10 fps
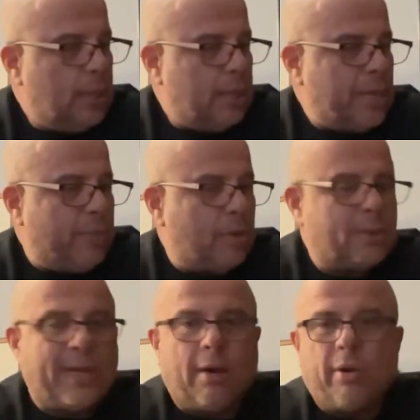that runs
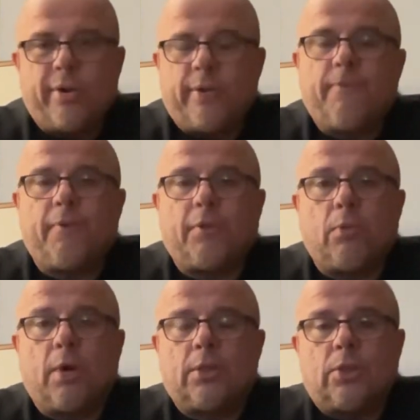at 150
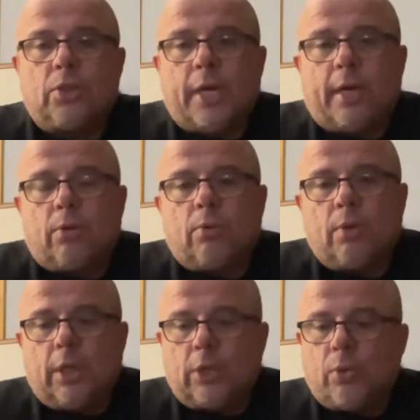watts a channel
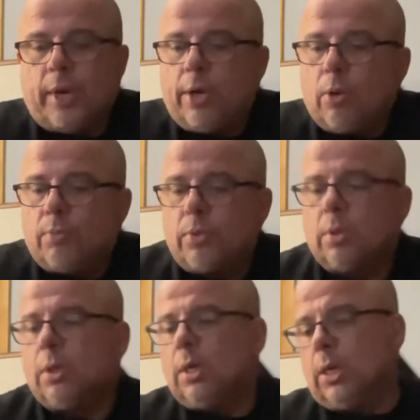into 8 ohms.
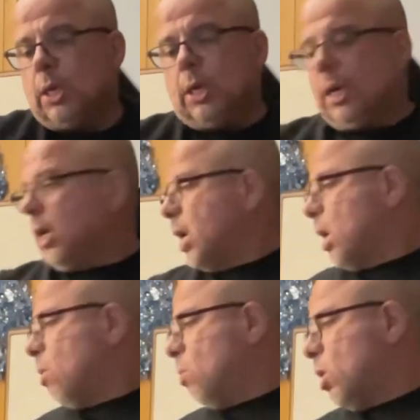
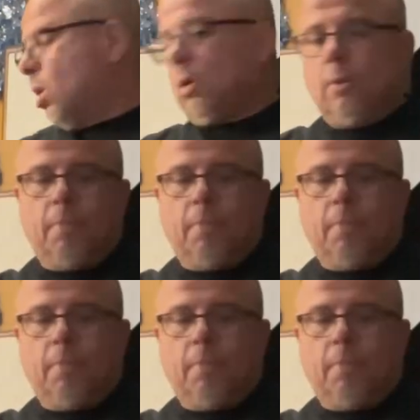Now